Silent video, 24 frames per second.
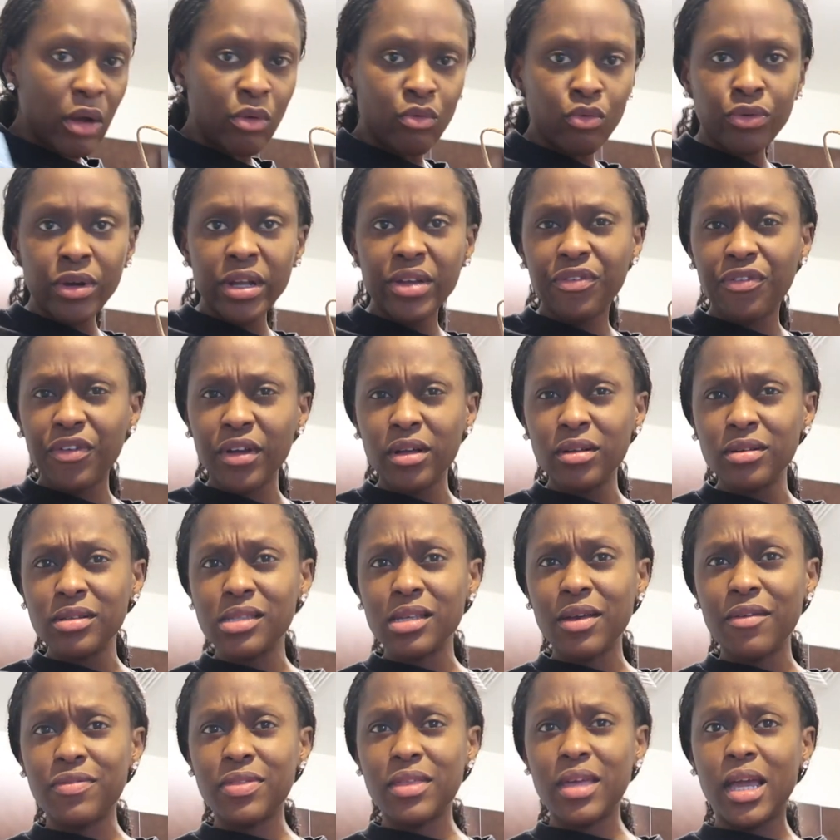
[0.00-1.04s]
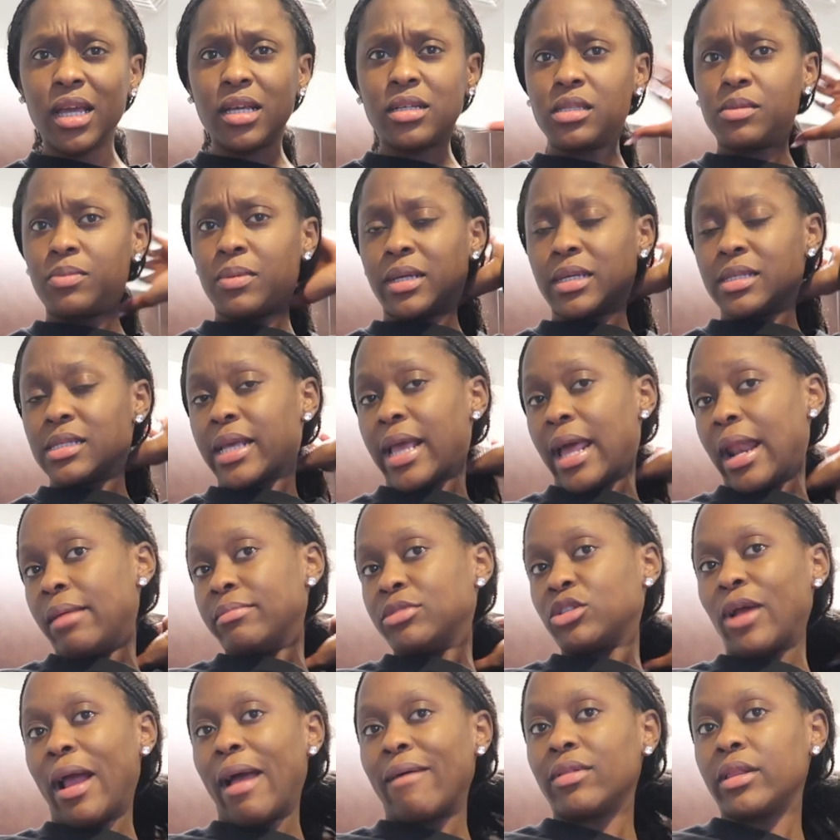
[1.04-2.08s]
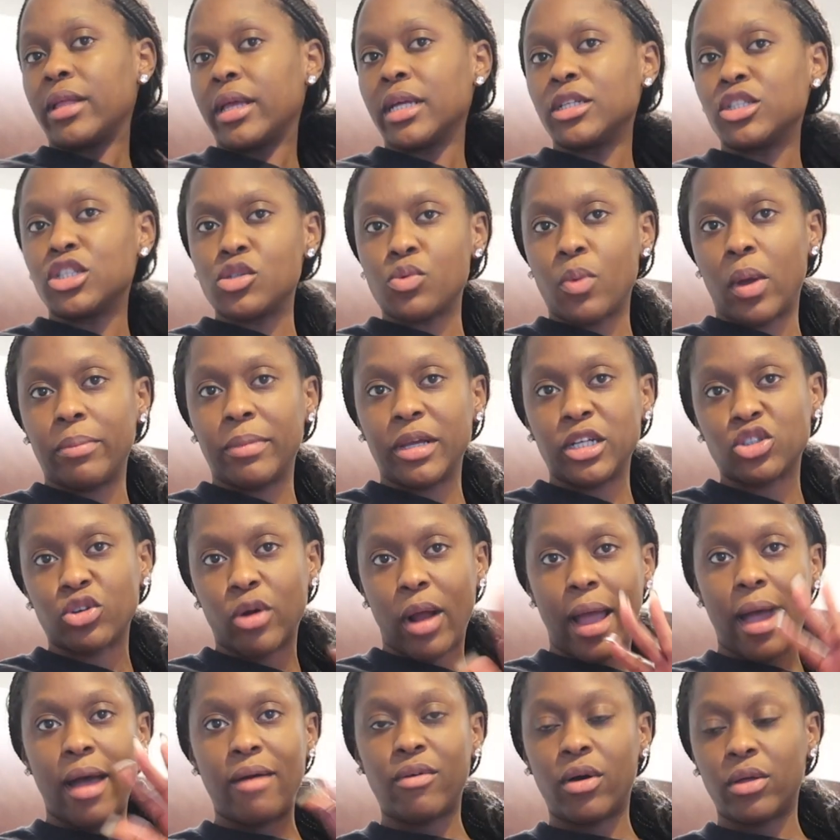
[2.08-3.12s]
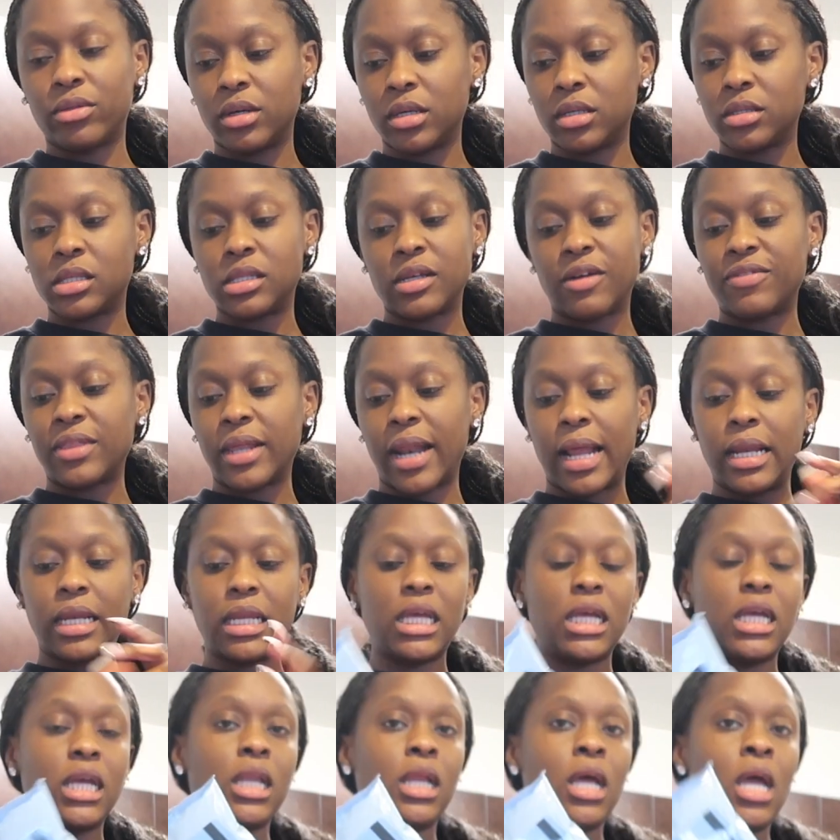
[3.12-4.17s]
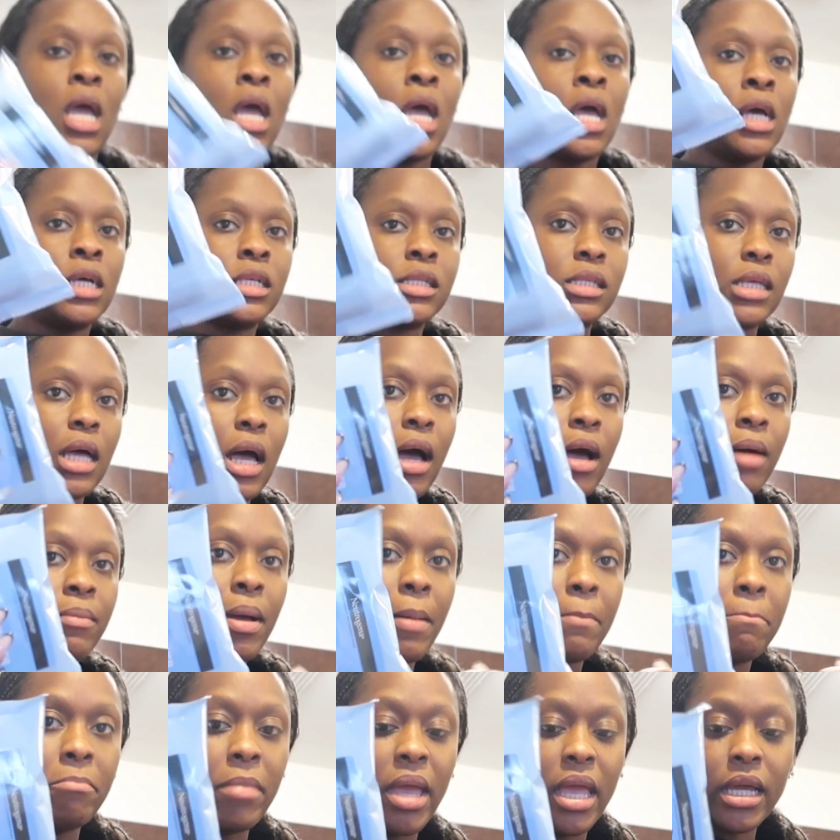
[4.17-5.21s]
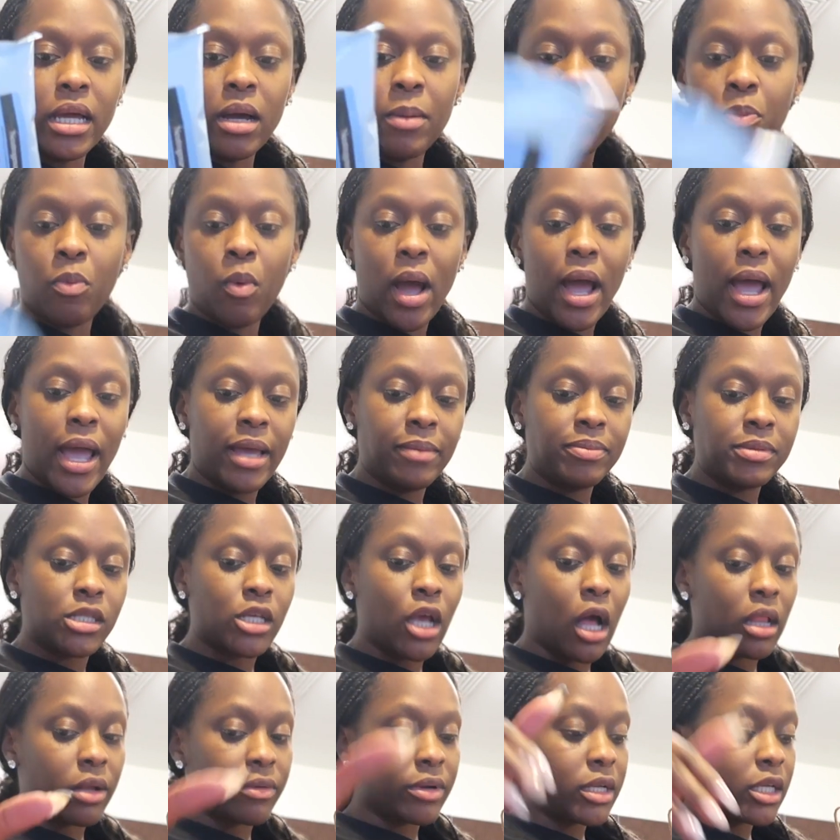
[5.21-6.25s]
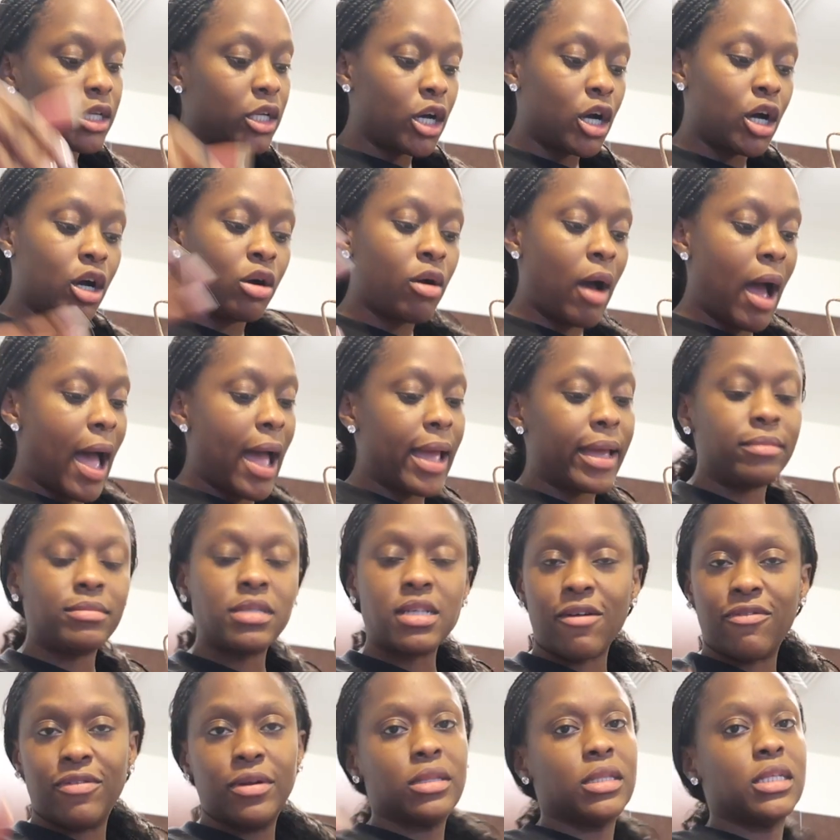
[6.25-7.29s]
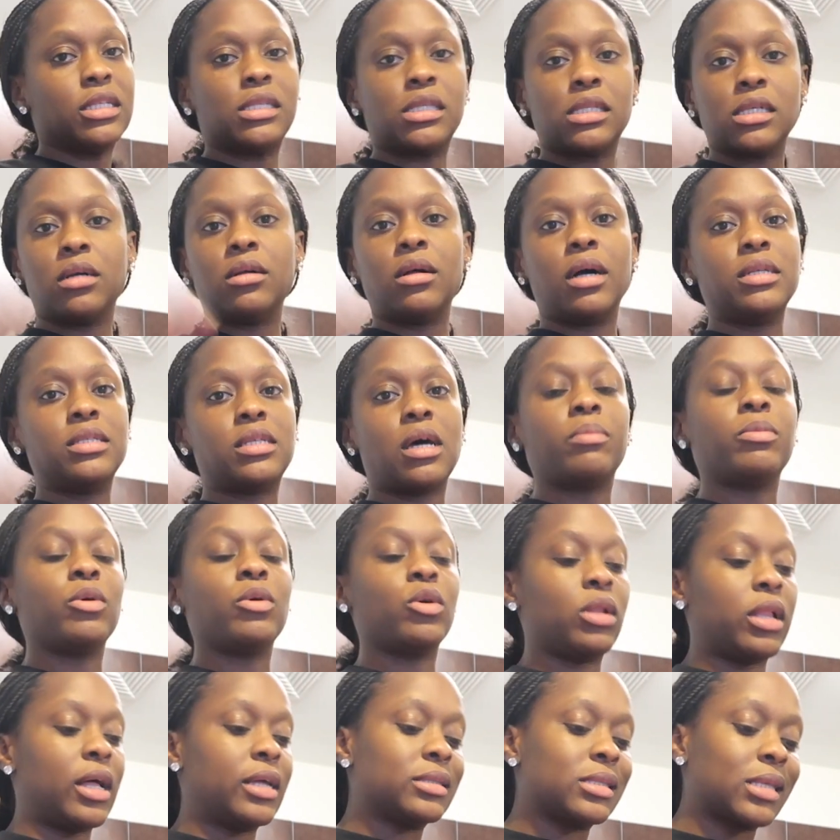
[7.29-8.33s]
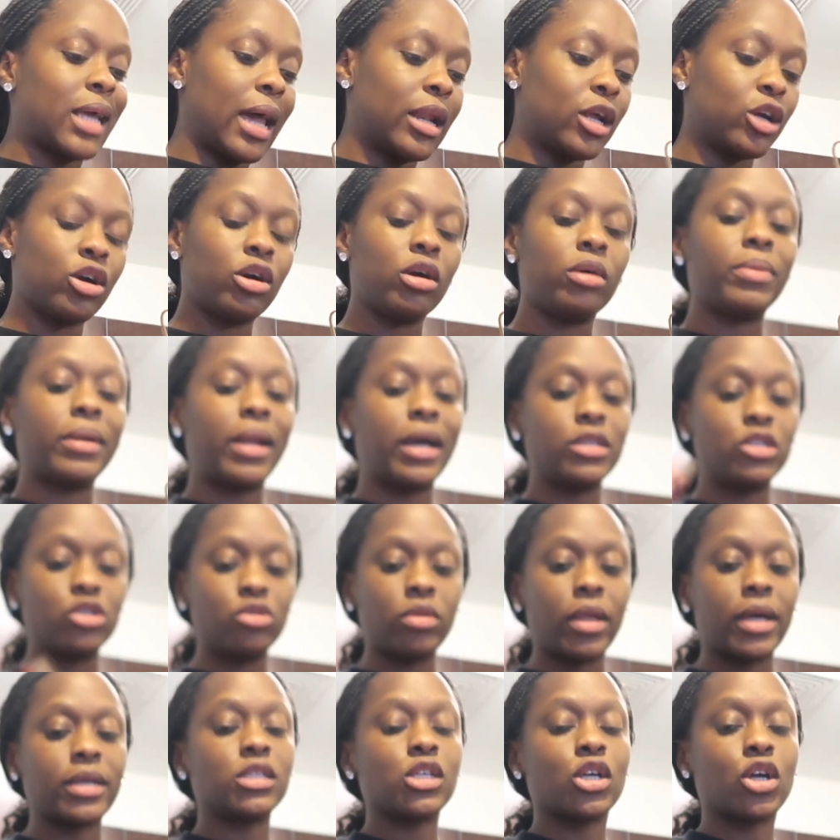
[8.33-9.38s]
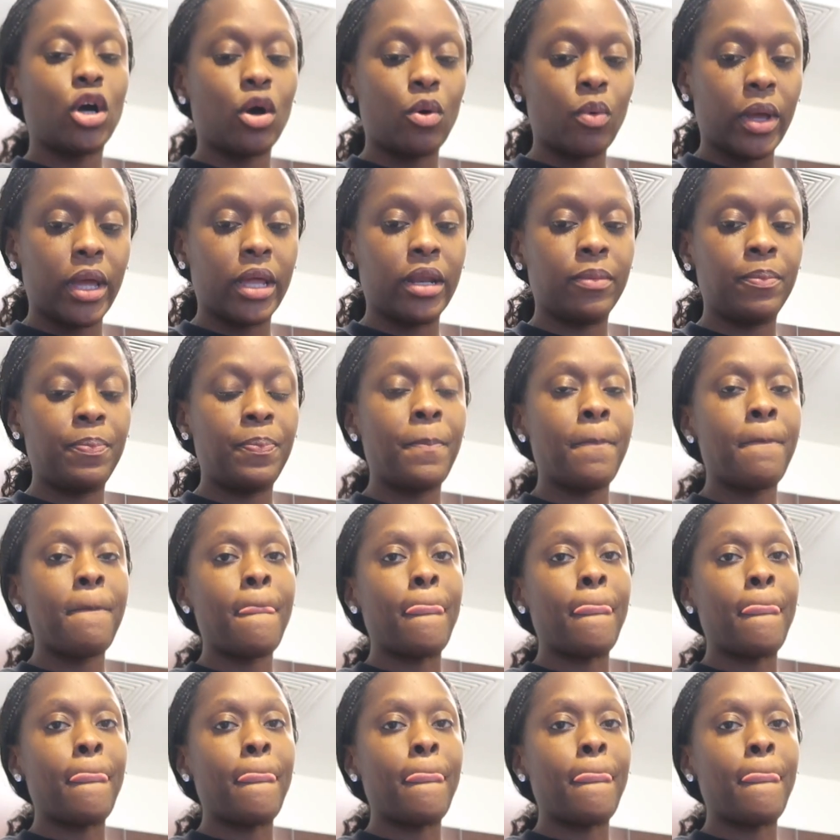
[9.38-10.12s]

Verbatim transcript: refills of things because again I'm traveling and just want to make sure I have all the stuff that I need some makeup wipes y'all already know I am definitely still a double cleanse kind of girl but I do like to go in